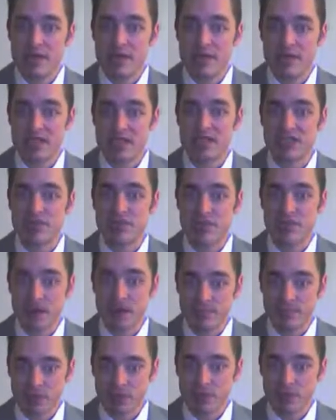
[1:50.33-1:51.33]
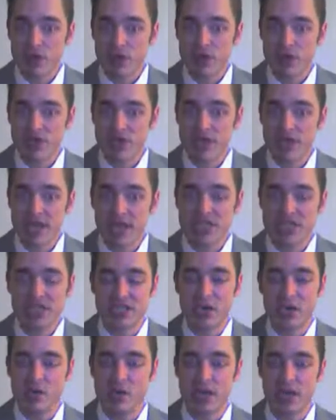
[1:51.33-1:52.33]
makes their problems worse. And
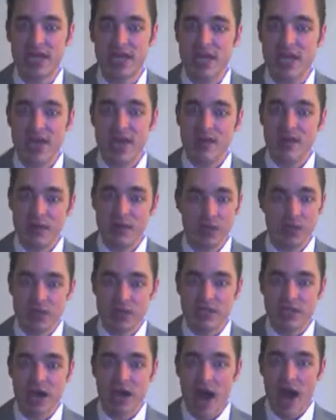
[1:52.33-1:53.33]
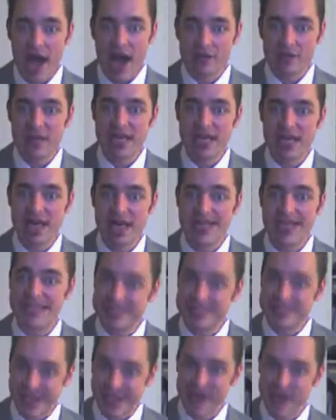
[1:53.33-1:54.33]
so, like, we look at the highway
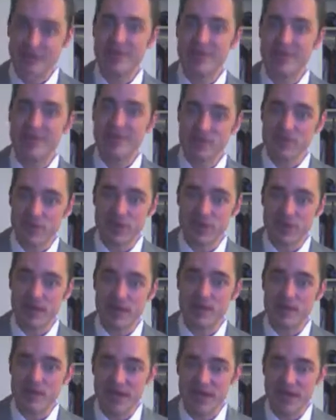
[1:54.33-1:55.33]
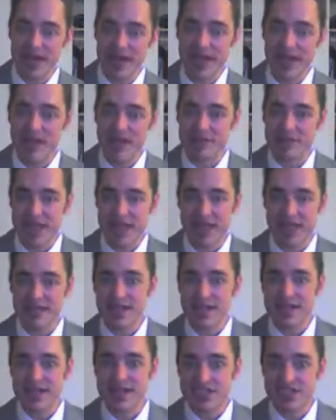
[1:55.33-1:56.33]
case down in Florida where that guy was acting
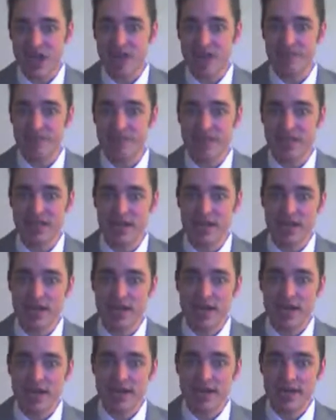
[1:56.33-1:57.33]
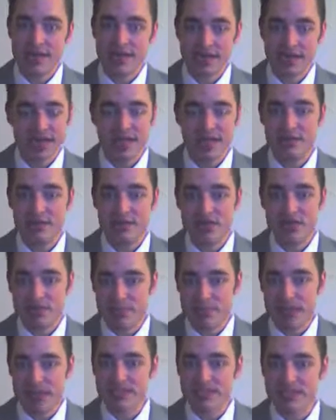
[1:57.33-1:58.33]
like a zombie. They thought he was in
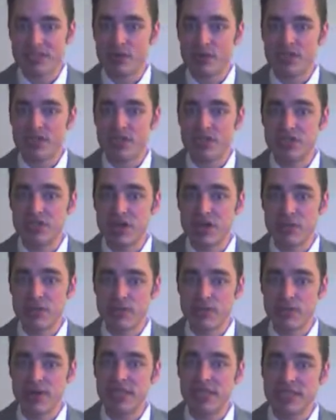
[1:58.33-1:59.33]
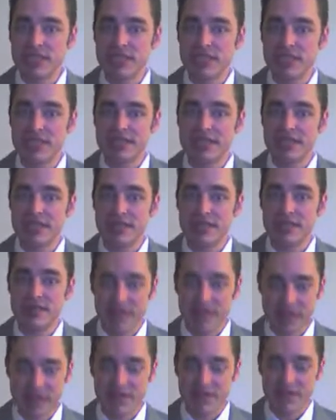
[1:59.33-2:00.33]
bath salts and herbal incense.
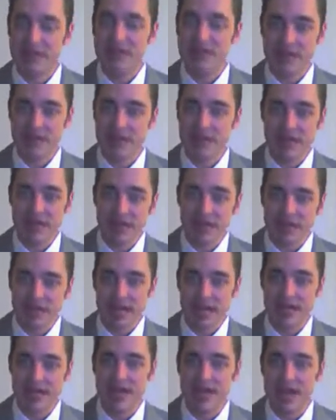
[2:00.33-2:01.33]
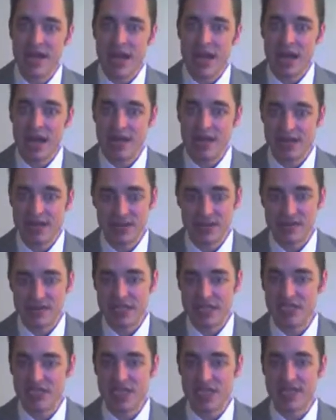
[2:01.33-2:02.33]
They literally thought that. When
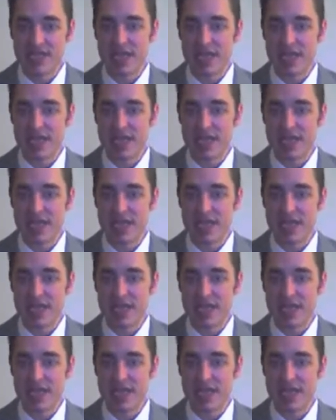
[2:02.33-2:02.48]
they saw the